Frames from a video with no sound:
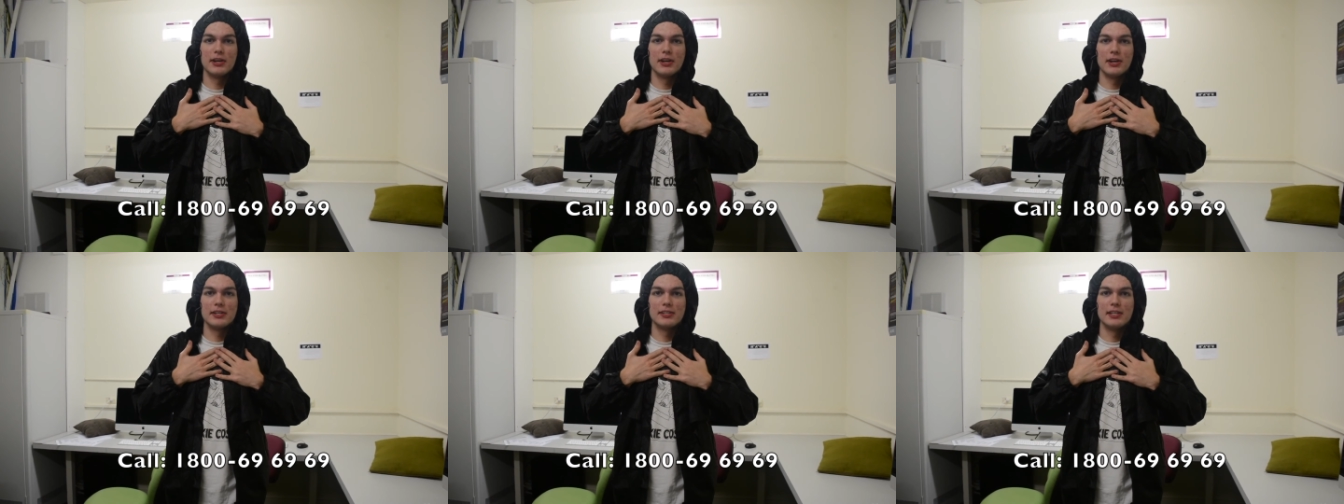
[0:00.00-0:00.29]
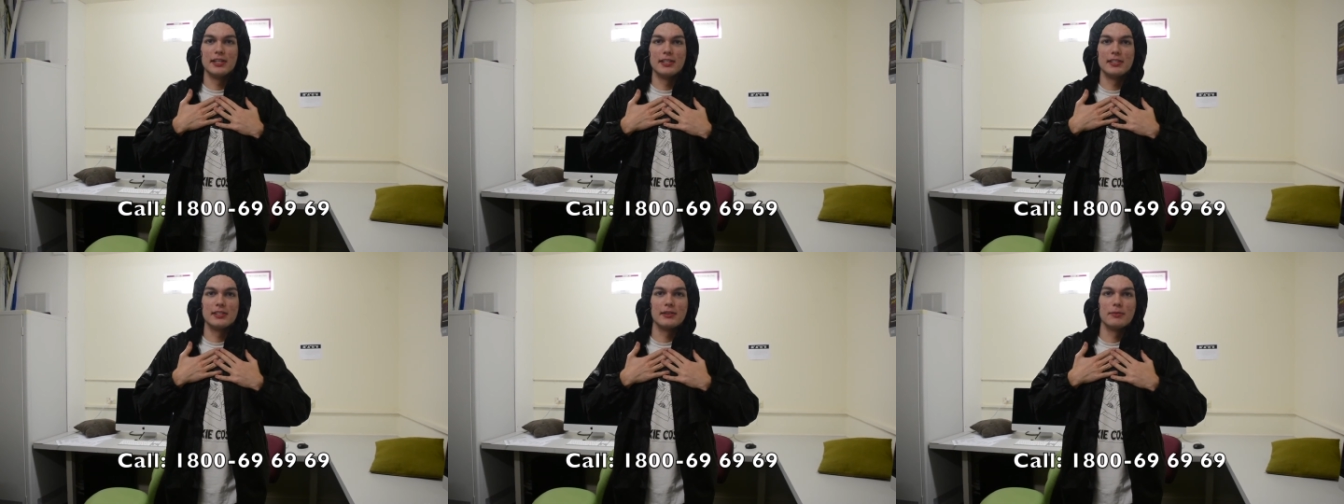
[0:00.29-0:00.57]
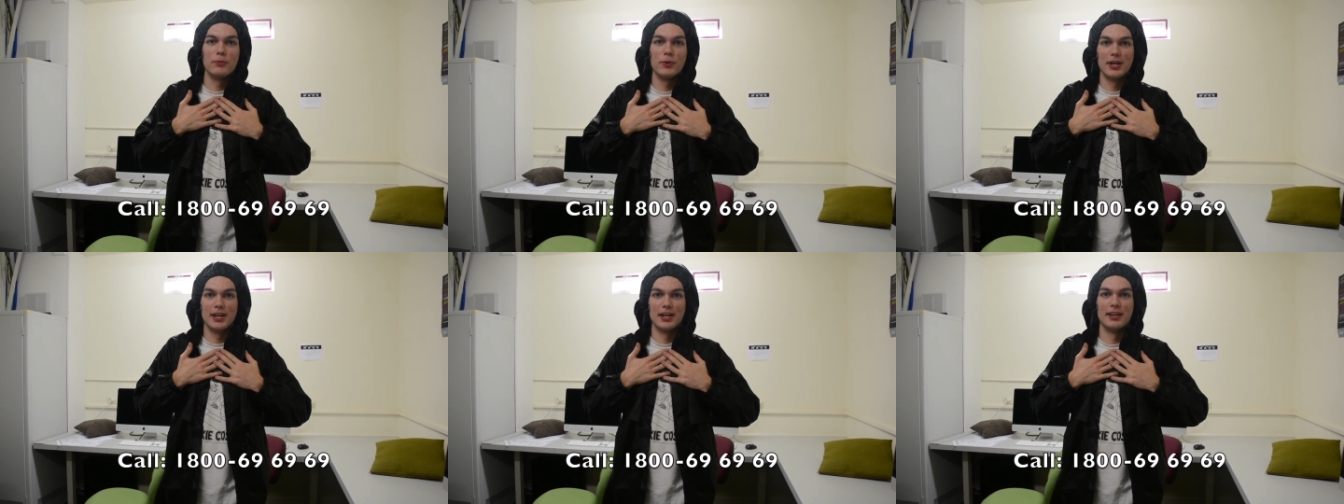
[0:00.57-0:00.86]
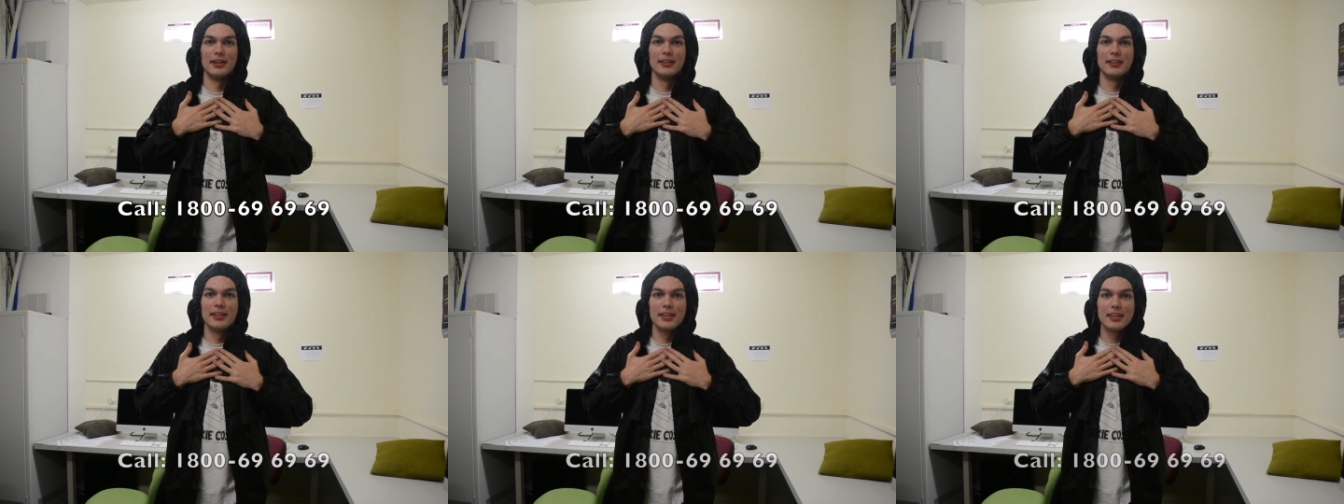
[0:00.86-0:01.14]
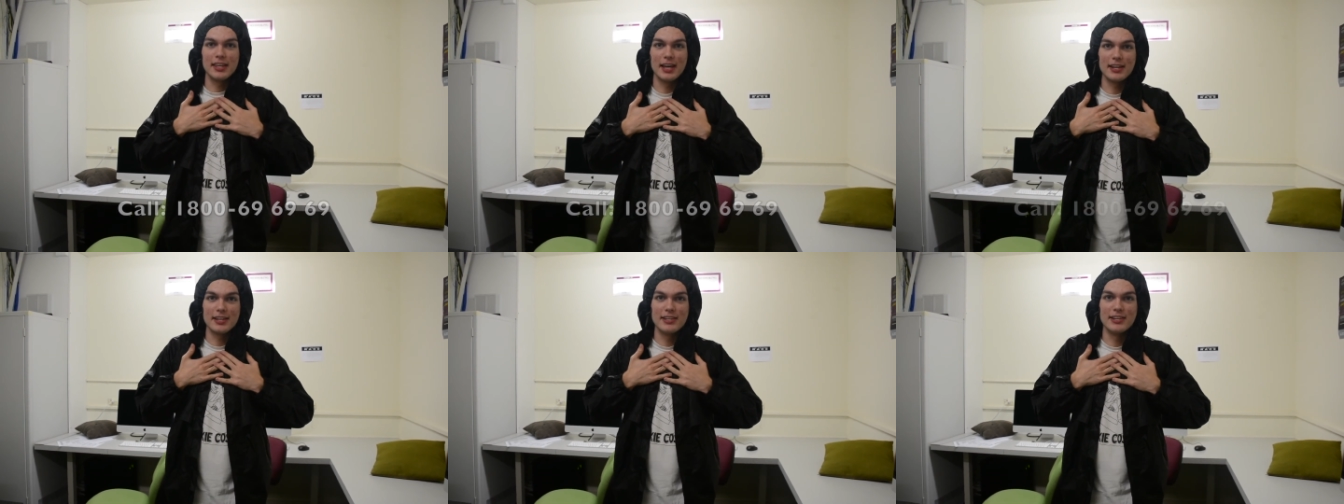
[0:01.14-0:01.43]
Ursies winner.
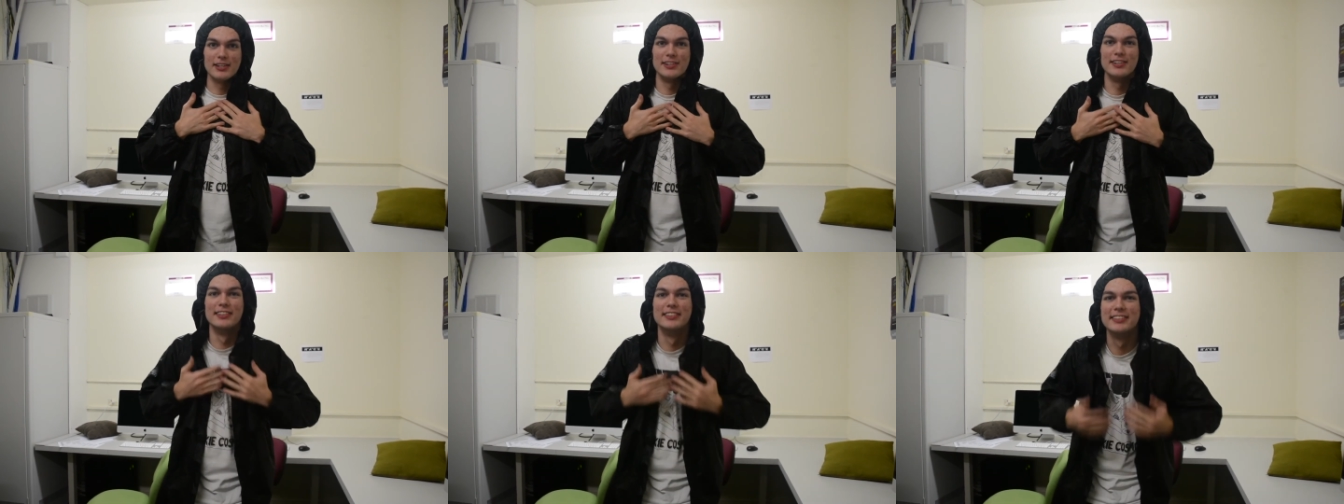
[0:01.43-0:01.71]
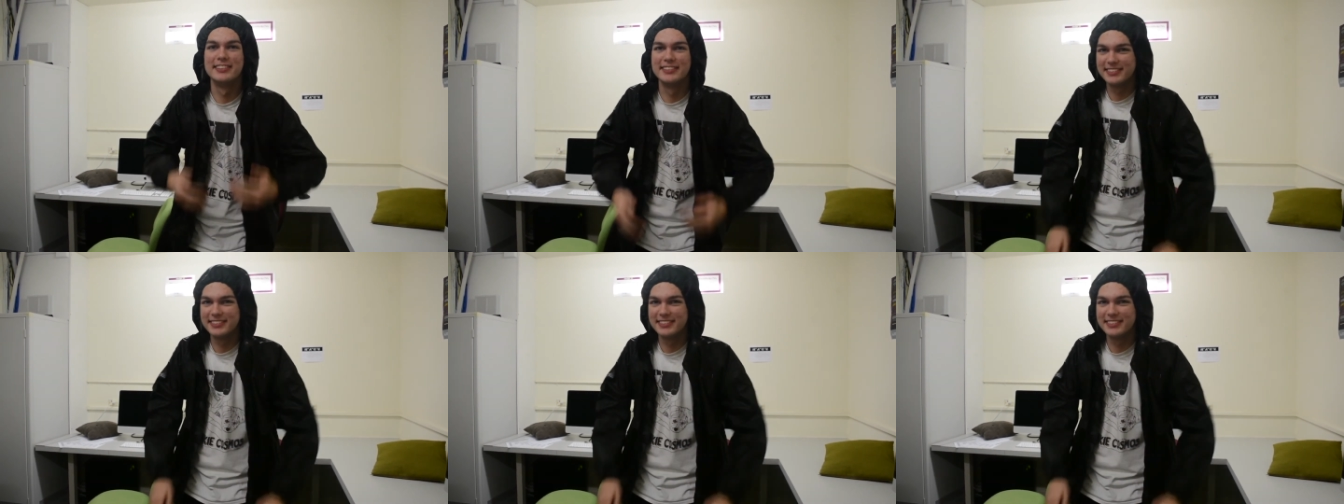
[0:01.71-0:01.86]
Thank you.